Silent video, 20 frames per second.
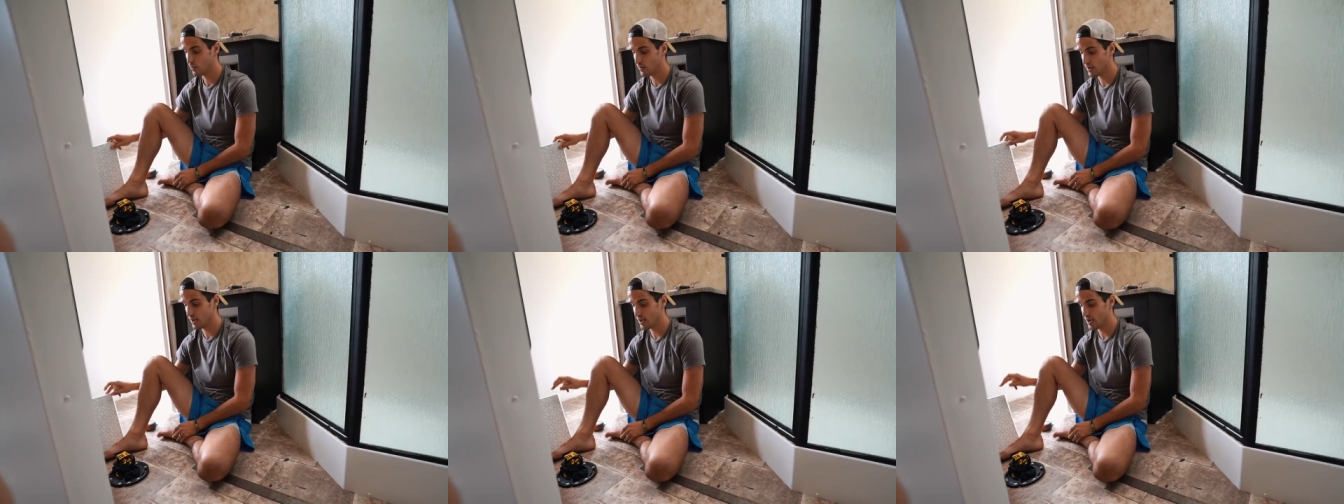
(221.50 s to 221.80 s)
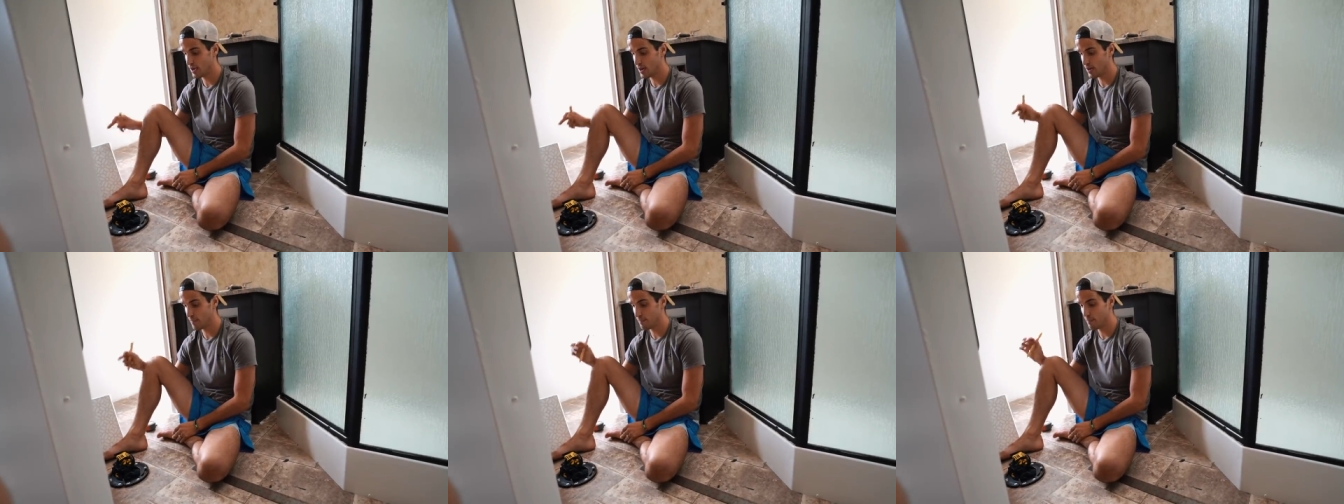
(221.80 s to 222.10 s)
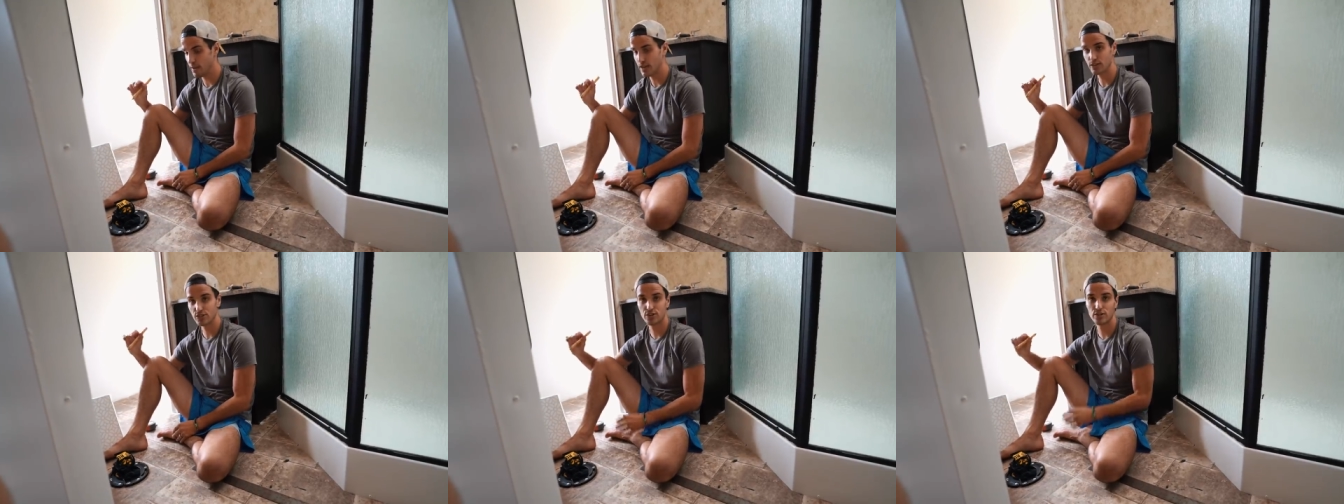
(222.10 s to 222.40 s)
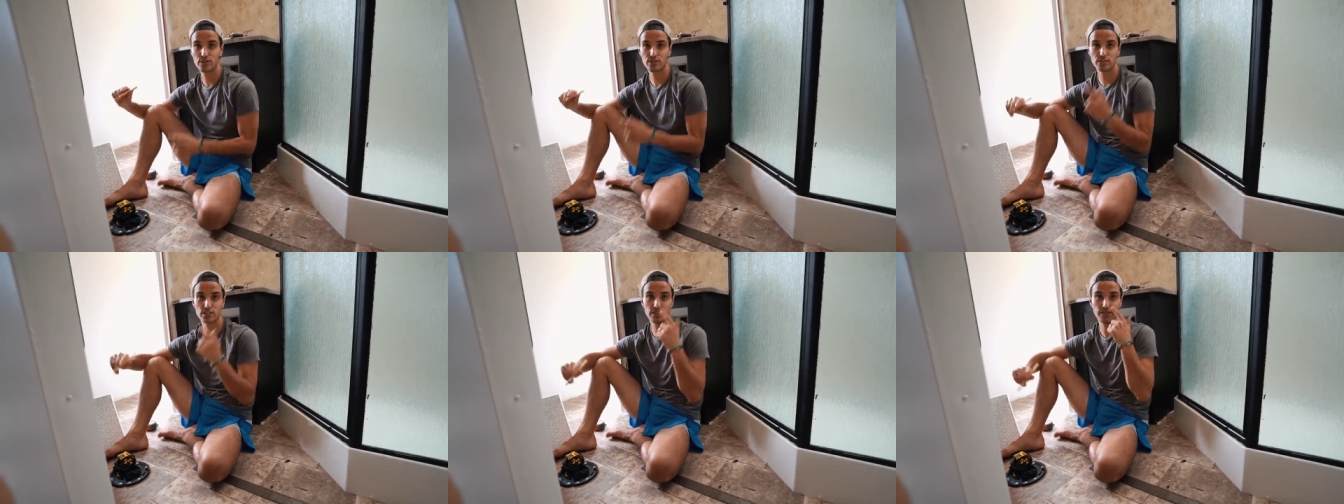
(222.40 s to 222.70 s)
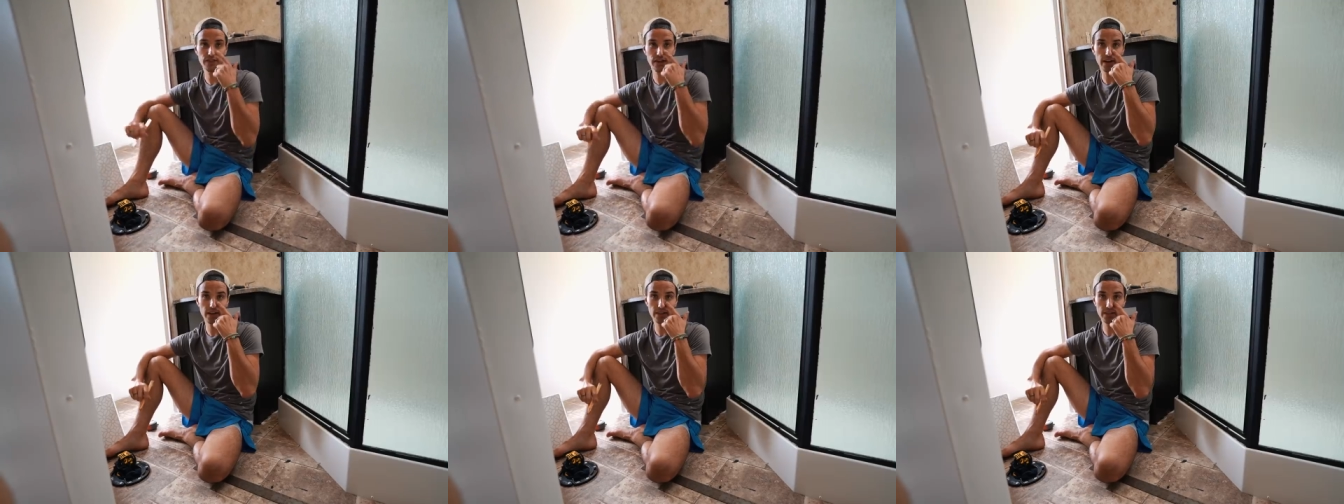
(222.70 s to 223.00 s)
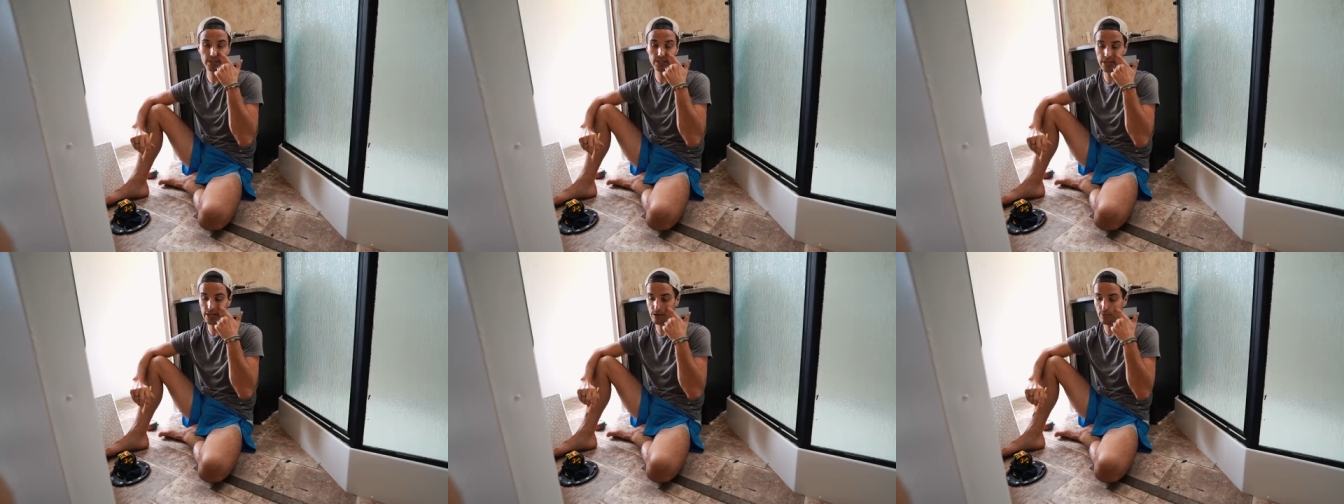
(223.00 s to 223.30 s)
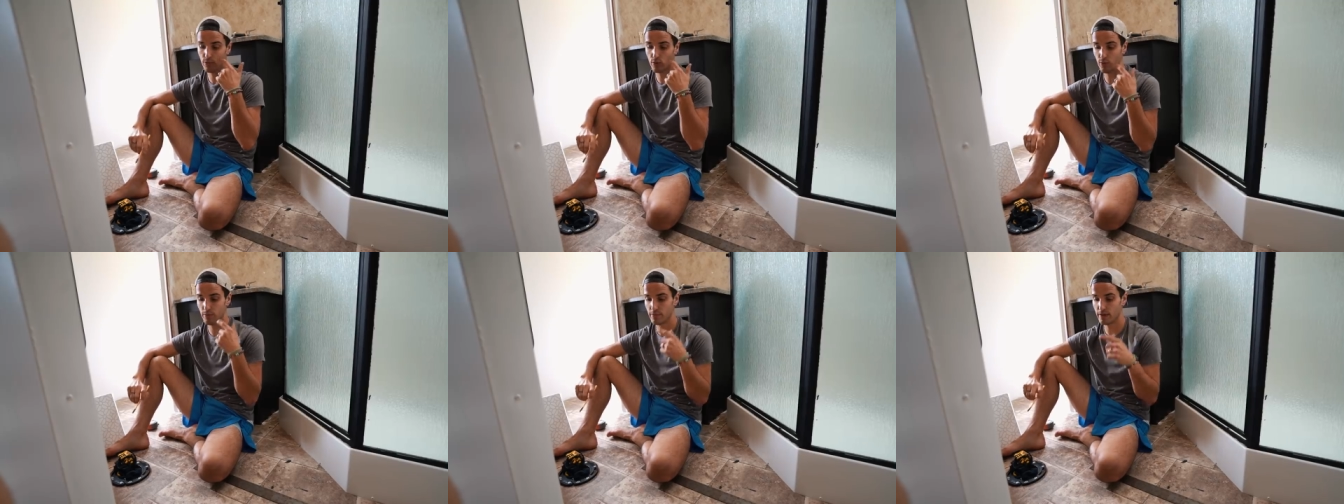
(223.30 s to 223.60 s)
We measured to find the center
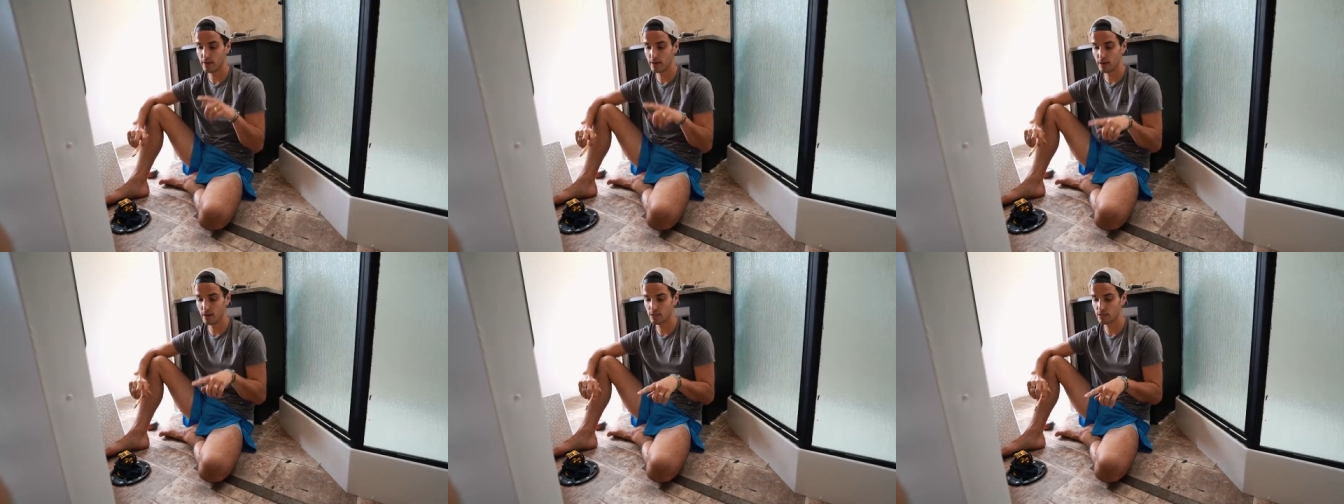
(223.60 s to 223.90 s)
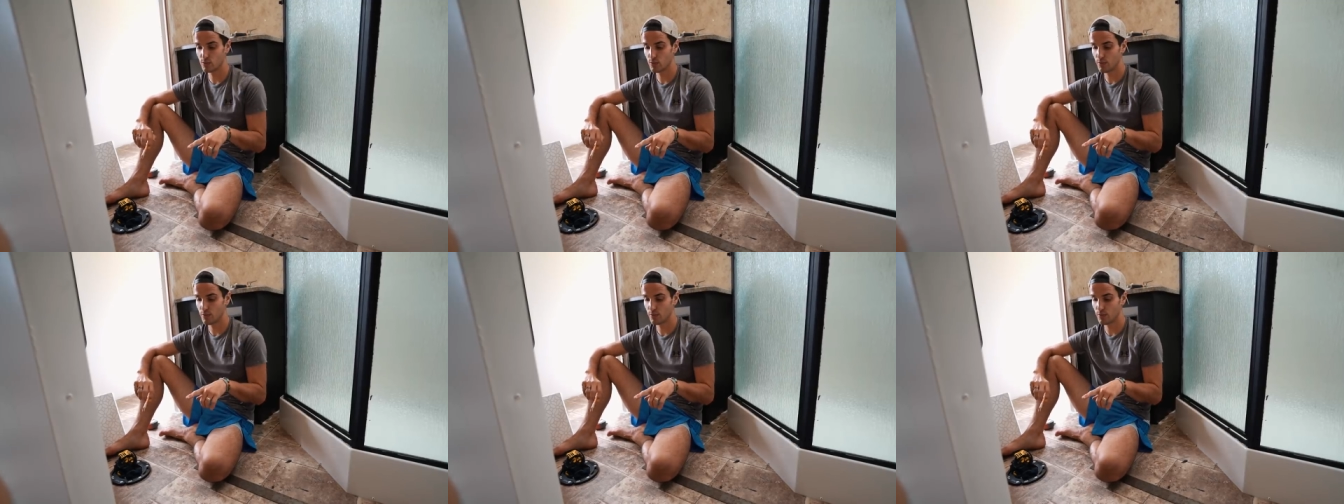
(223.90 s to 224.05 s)
point because